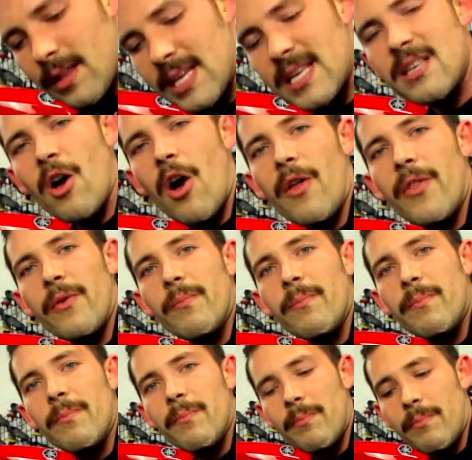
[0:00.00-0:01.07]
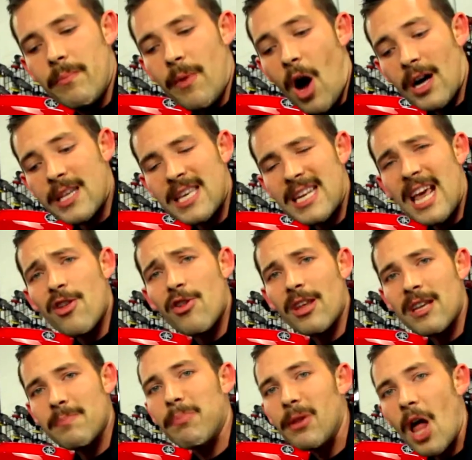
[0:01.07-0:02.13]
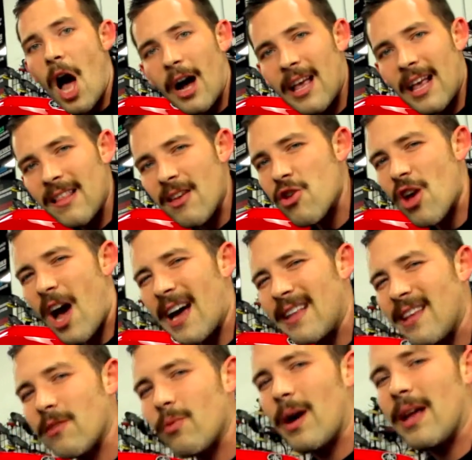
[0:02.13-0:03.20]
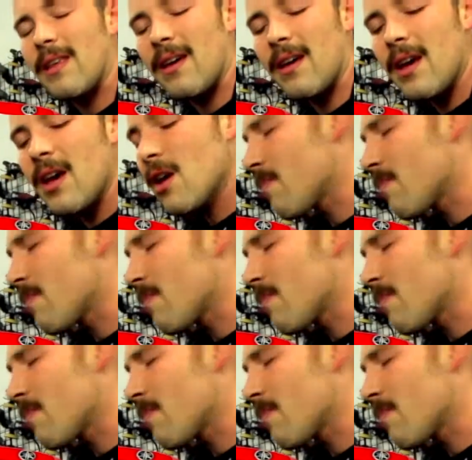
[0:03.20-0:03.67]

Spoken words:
this is all the oxidation that's blocking the shine. That's why the